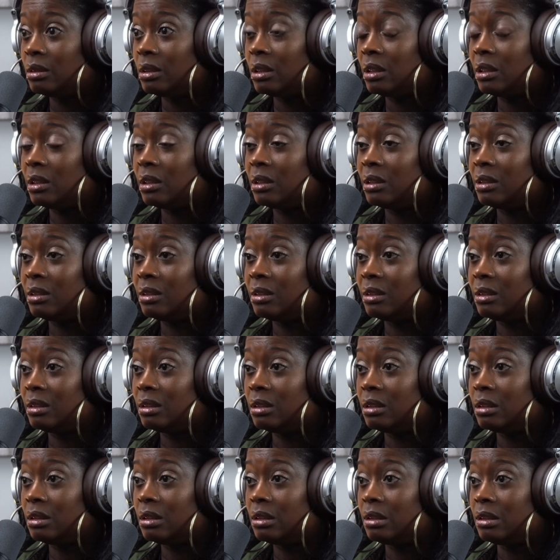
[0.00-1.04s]
And
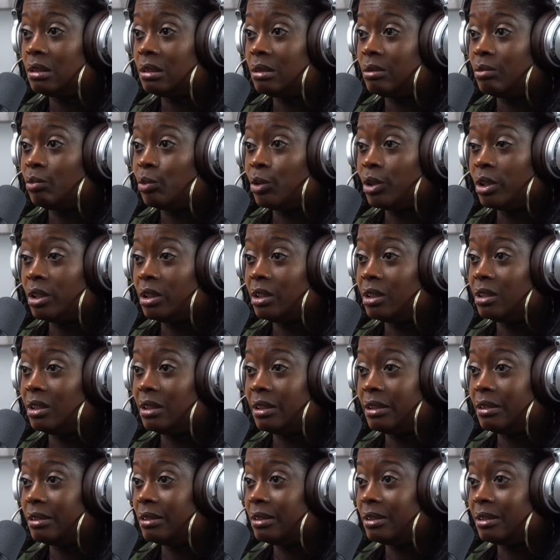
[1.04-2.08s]
really,
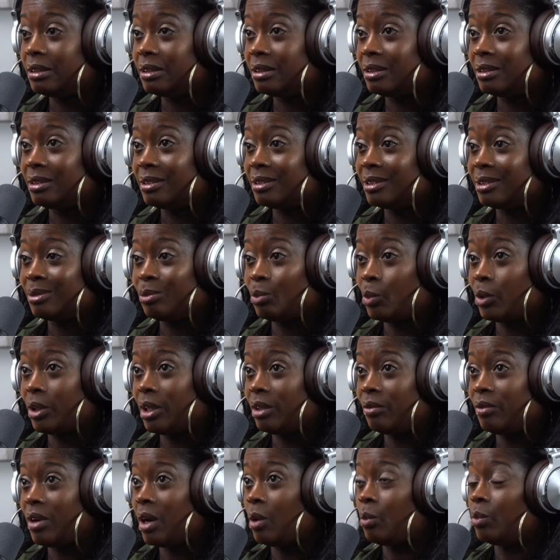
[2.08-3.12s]
it's
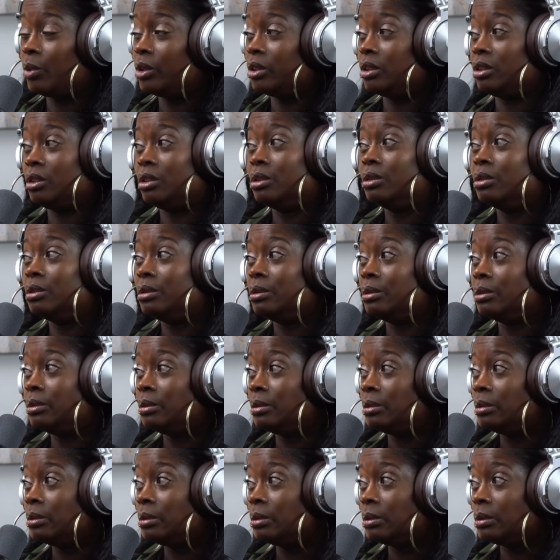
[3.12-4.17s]
whatever I want to do.
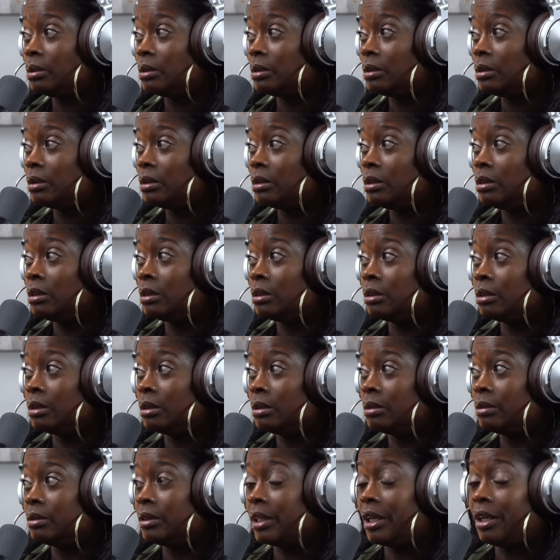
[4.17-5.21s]

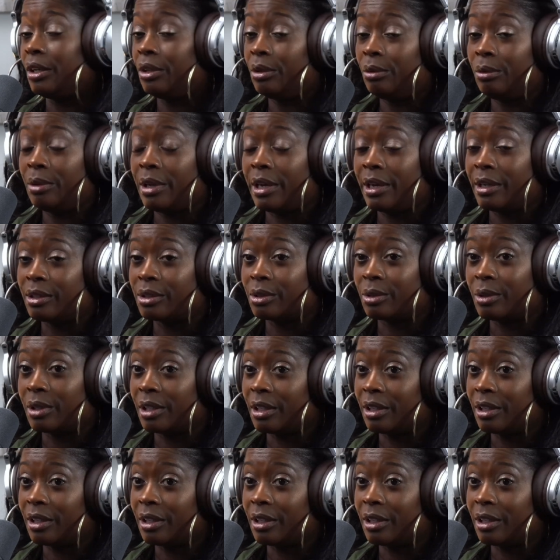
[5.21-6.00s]
Thank you, Nassau